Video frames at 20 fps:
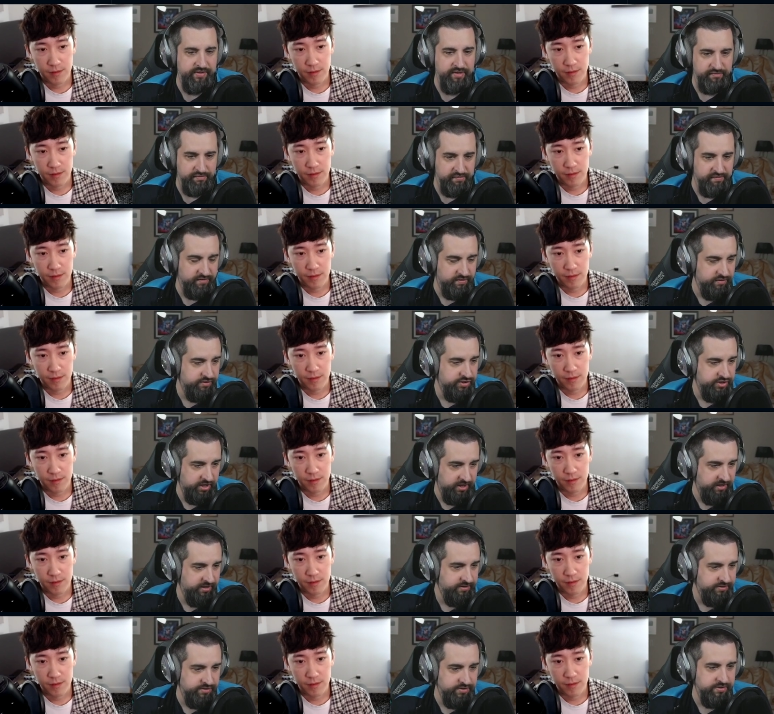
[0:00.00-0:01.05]
Speaker 1: This was a good
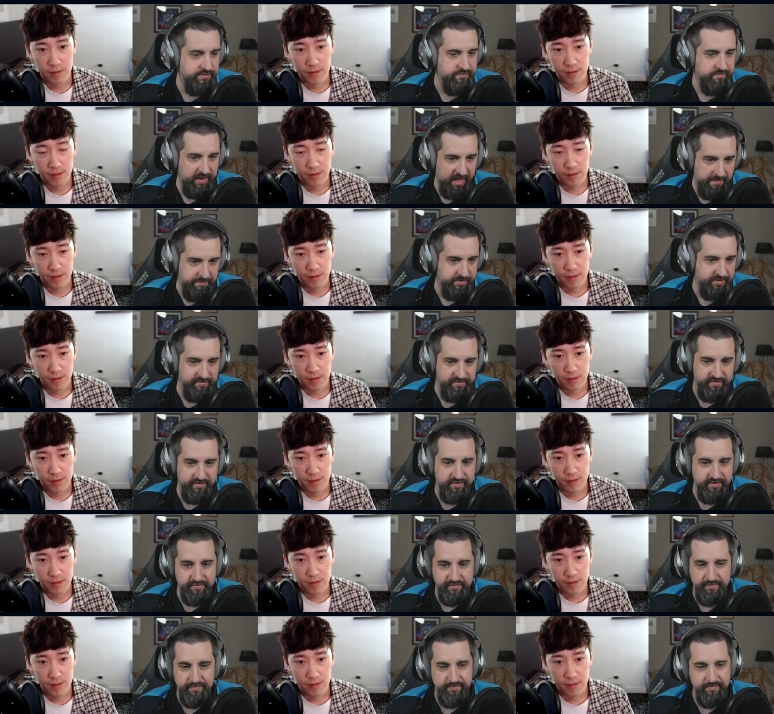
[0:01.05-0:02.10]
change. Happy to see
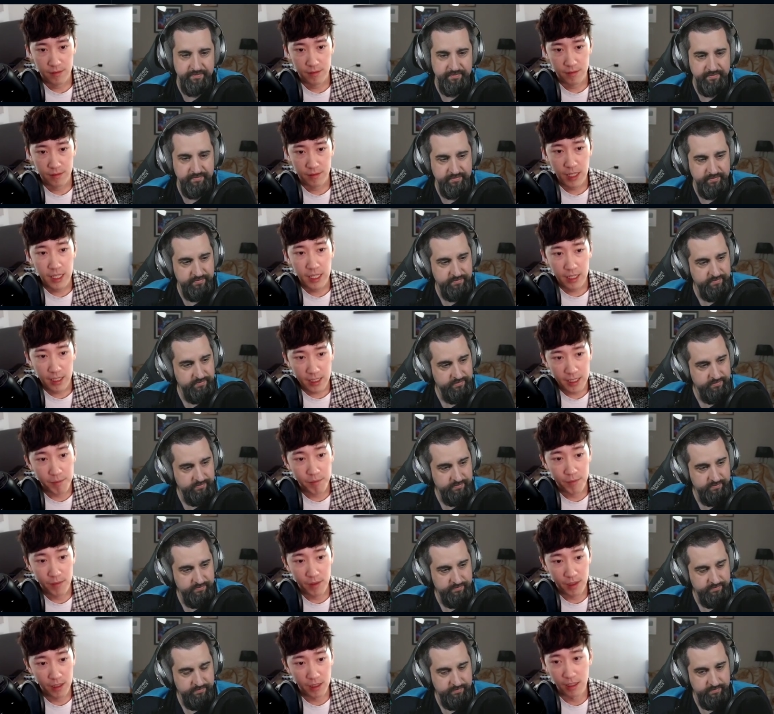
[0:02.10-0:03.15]
this.
Speaker 2: Yep,
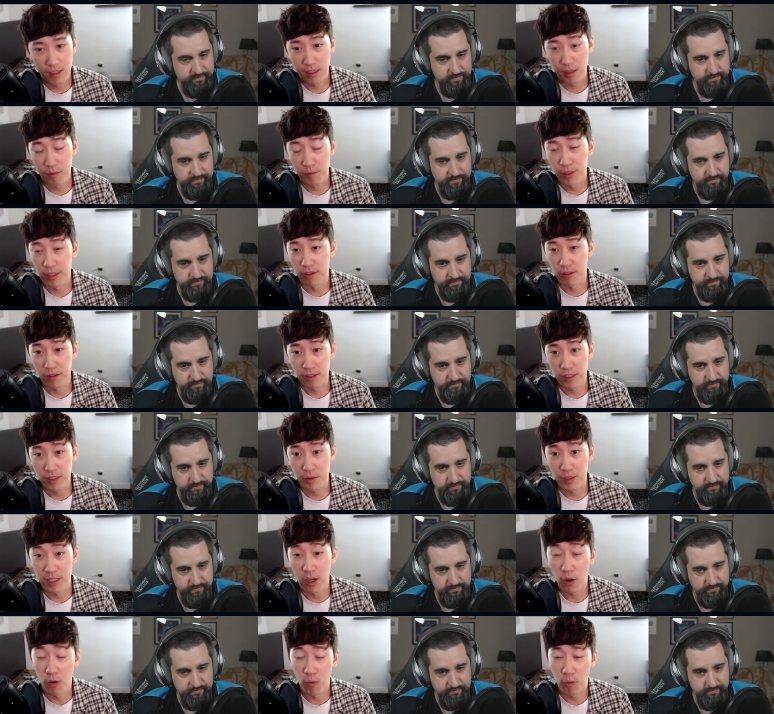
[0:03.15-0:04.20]
uh, completely agree with this one.
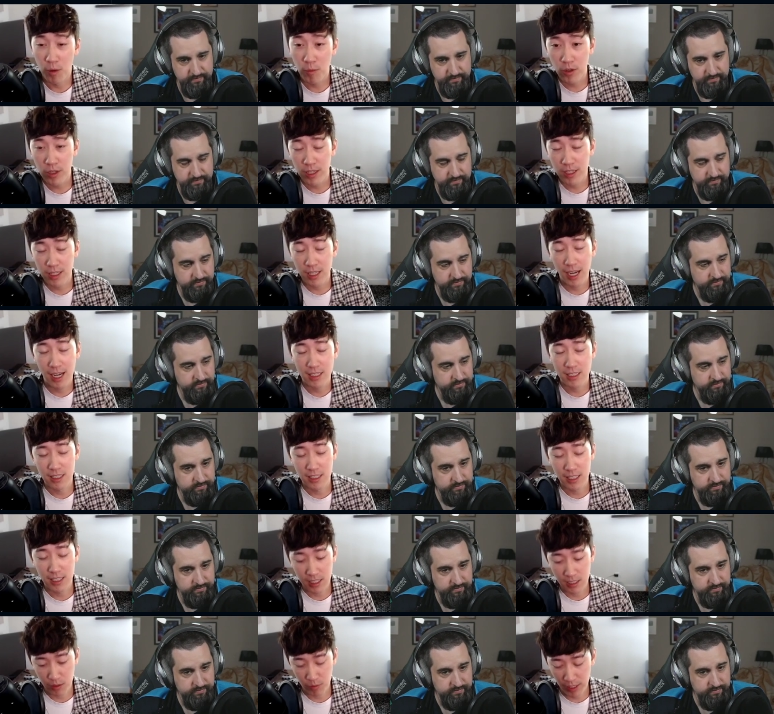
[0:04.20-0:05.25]
Oh, one more thing to add to the
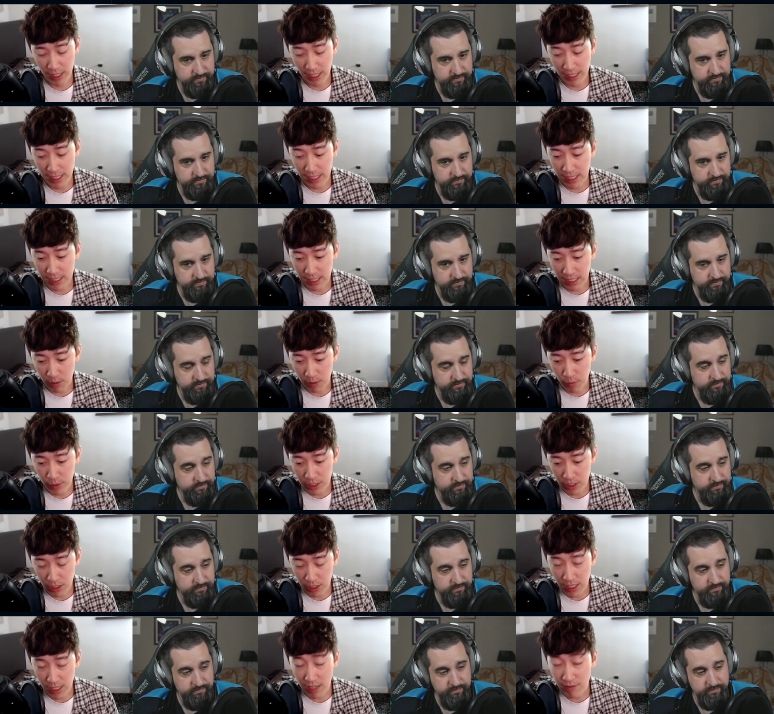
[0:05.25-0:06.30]
Daeja one. I think it's like we
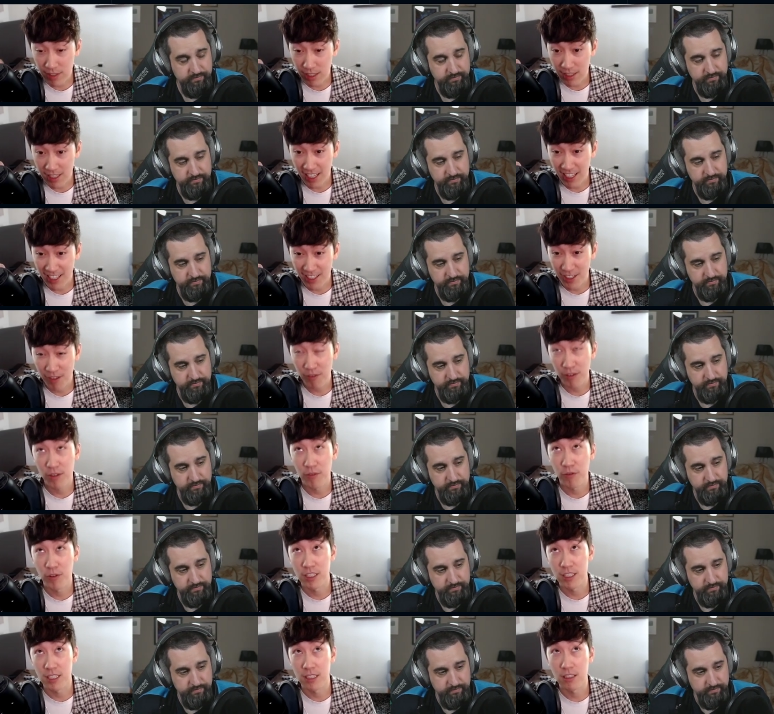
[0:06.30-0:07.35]
shouldn't have done that nerf if
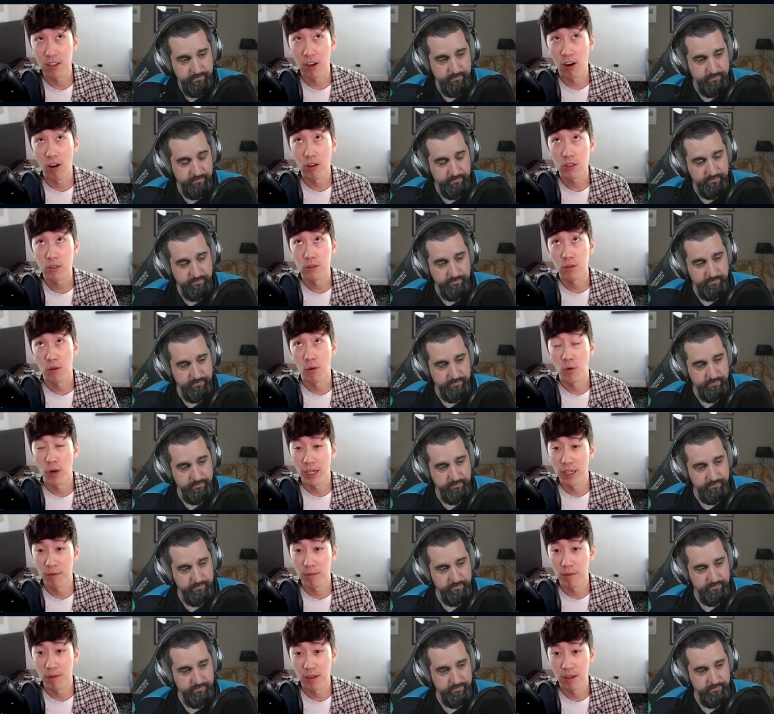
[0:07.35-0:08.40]
we didn't also
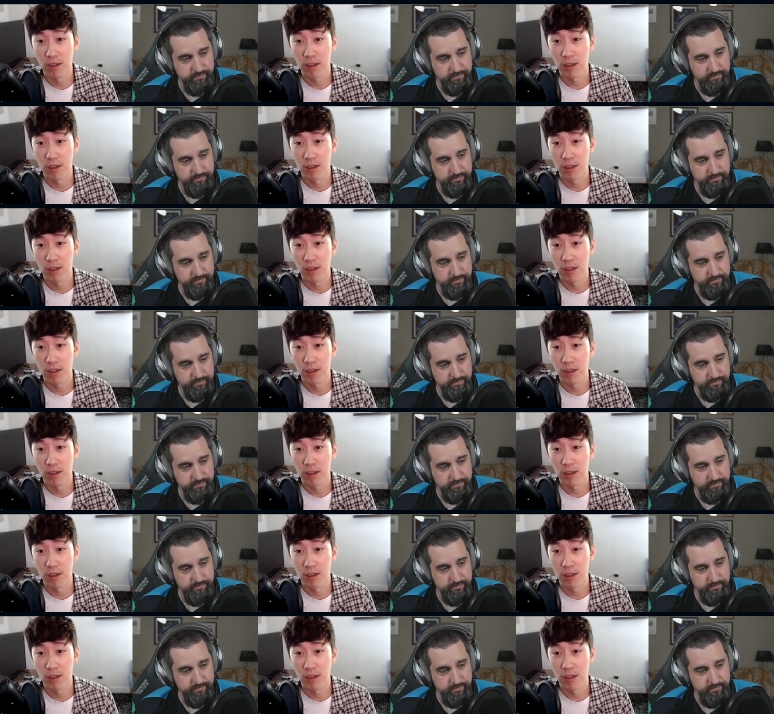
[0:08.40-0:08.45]
already